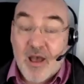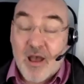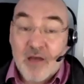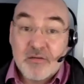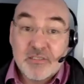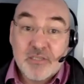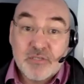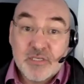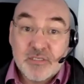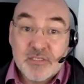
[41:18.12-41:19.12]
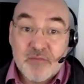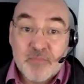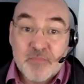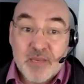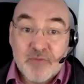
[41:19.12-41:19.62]
Our associates that have
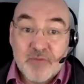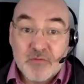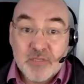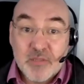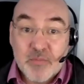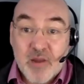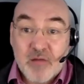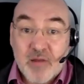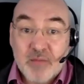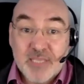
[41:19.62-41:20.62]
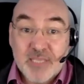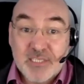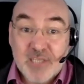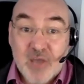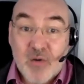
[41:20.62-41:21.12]
been involved in the program tend
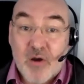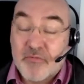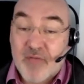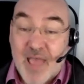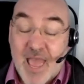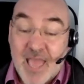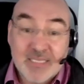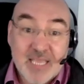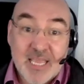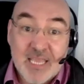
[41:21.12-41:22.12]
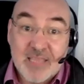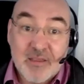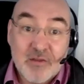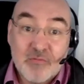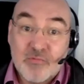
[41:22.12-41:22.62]
to go off and
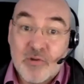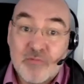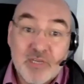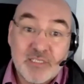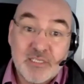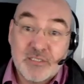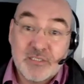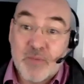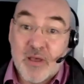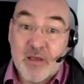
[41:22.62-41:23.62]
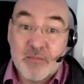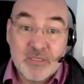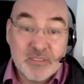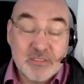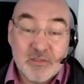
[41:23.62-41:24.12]
either run research
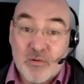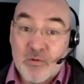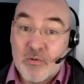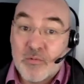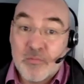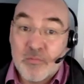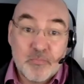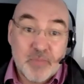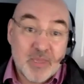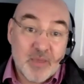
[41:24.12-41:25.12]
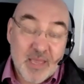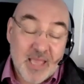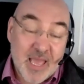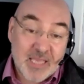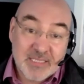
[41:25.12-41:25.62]
departments or become
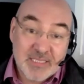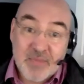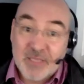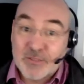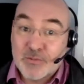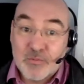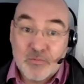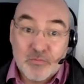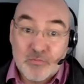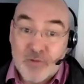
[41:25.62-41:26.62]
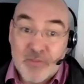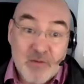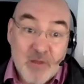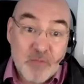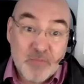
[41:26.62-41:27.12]
academics or run
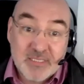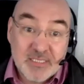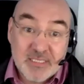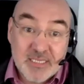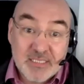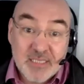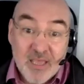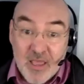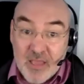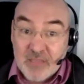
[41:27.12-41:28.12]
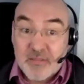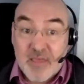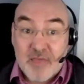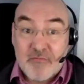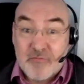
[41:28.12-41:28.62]
their own businesses. So
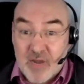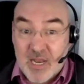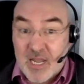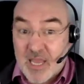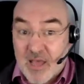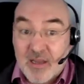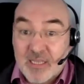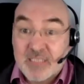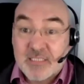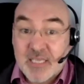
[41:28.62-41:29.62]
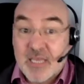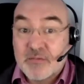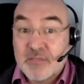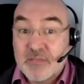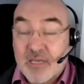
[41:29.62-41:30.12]
they're really highly
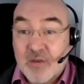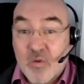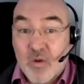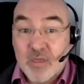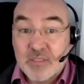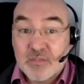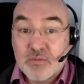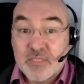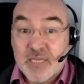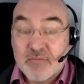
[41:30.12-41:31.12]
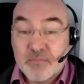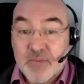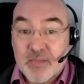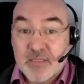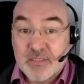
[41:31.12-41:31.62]
skilled and quite sought after
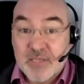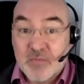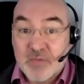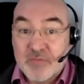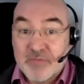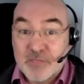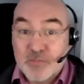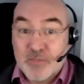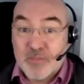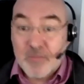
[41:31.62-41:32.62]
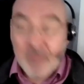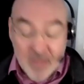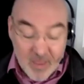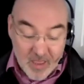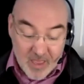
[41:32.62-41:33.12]
by the time we finish with them,
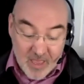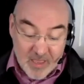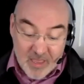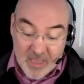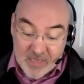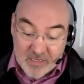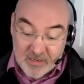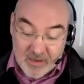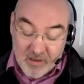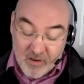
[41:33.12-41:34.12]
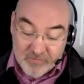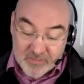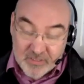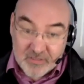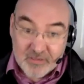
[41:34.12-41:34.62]
and
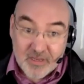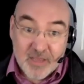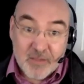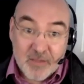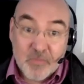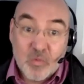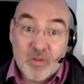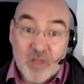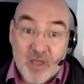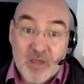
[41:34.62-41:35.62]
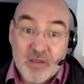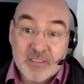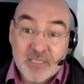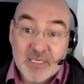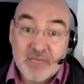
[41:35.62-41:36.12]
often will earn
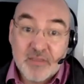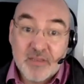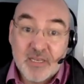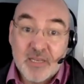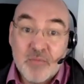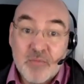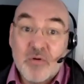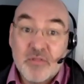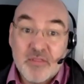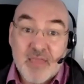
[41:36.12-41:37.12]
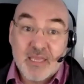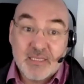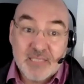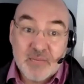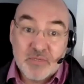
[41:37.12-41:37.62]
significantly more than their
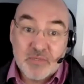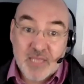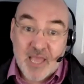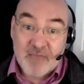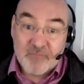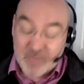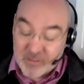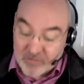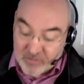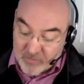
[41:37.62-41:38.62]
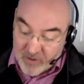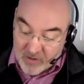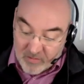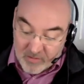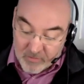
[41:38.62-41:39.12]
contemporaries that haven't been through the
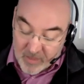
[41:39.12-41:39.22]
program.